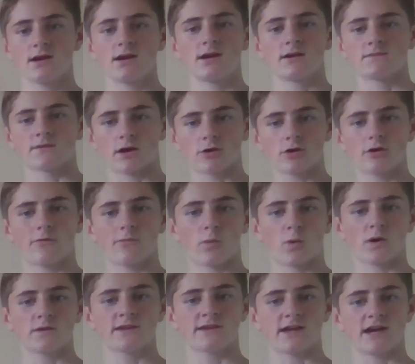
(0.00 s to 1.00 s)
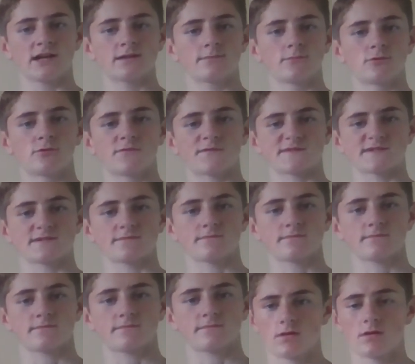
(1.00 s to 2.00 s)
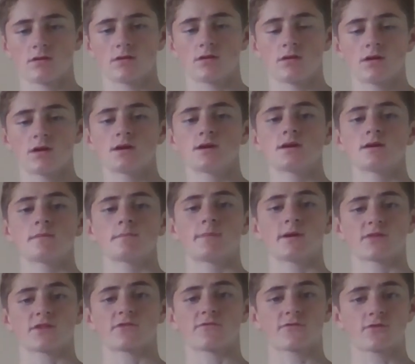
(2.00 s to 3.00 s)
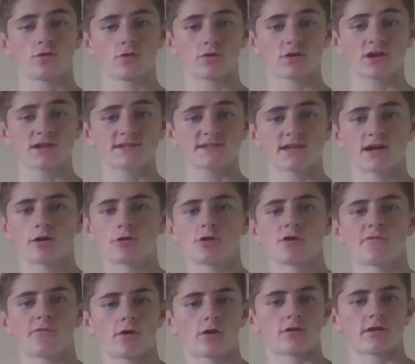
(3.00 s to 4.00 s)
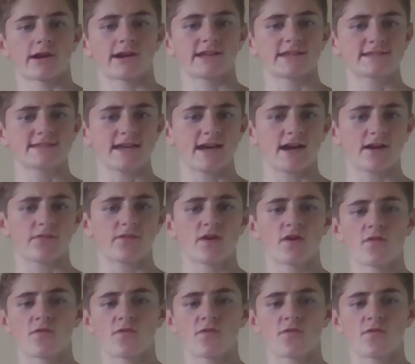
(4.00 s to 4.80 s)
Now you have won in 8 moves. But of course, how I've already said,